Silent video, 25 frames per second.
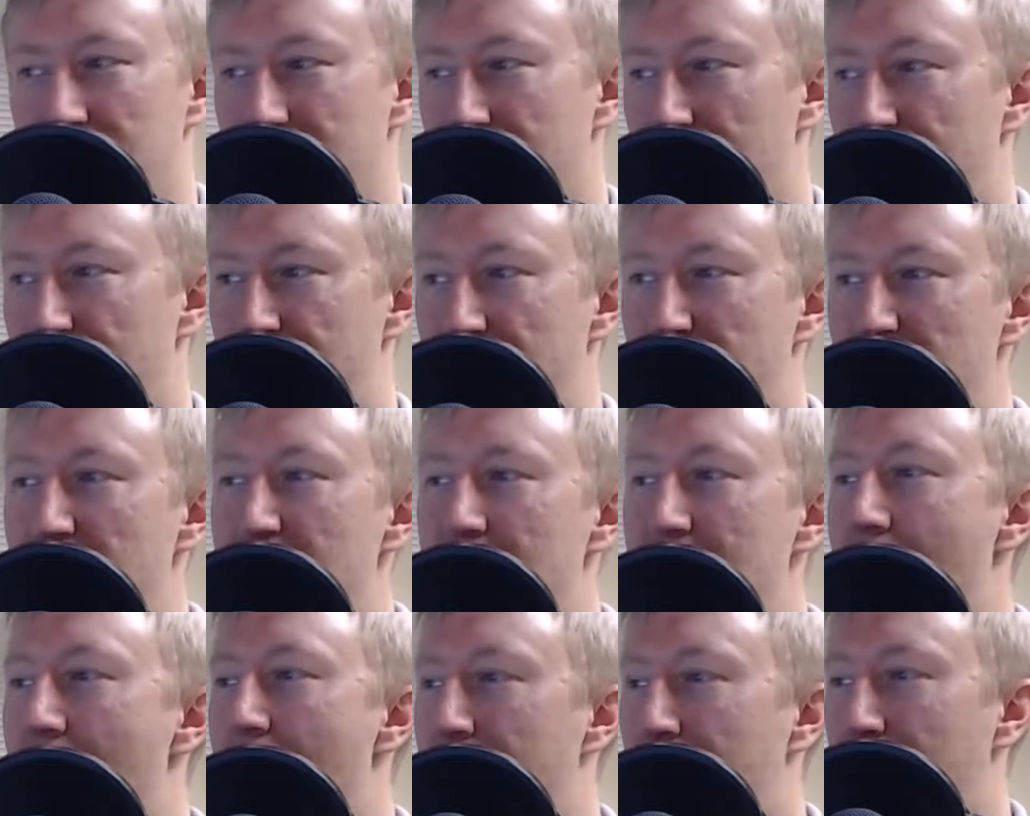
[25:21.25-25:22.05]

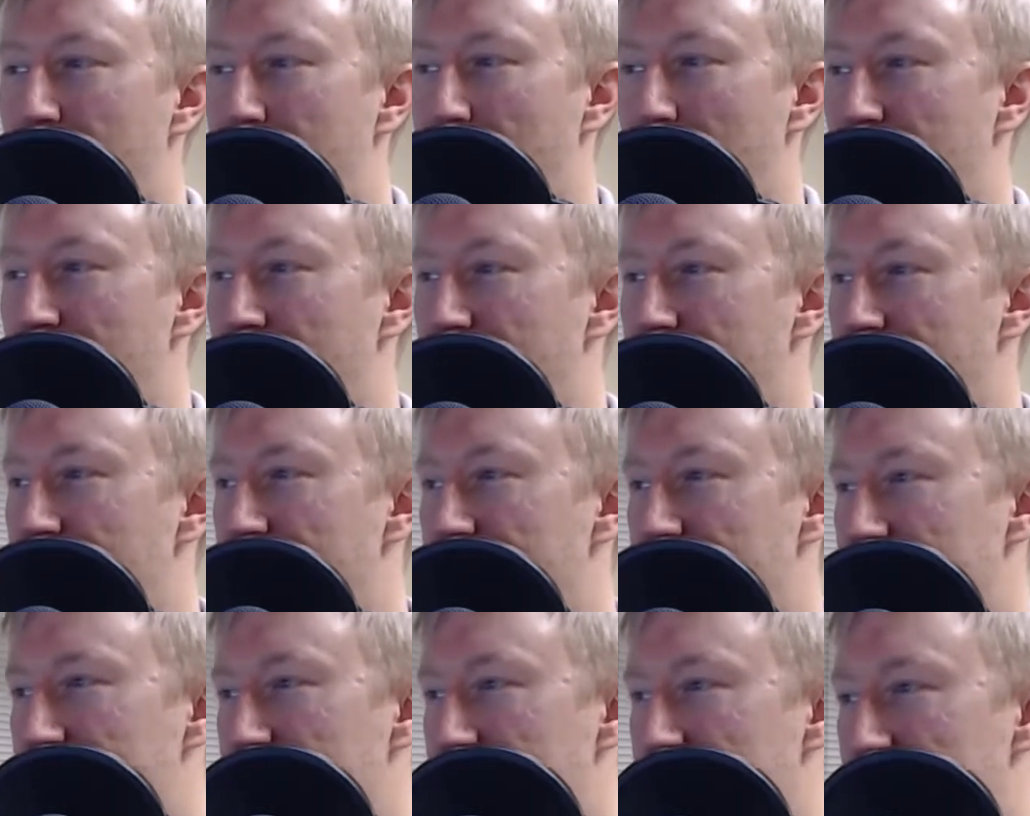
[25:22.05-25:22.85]
beat up with,
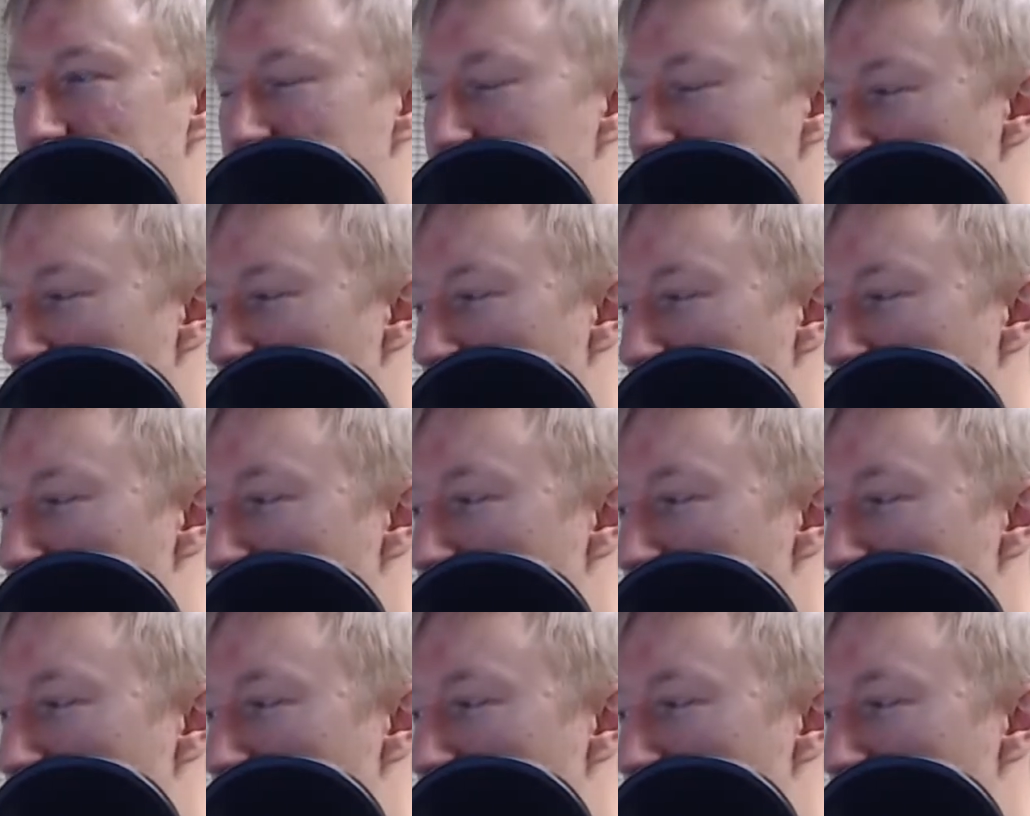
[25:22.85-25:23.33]
you know,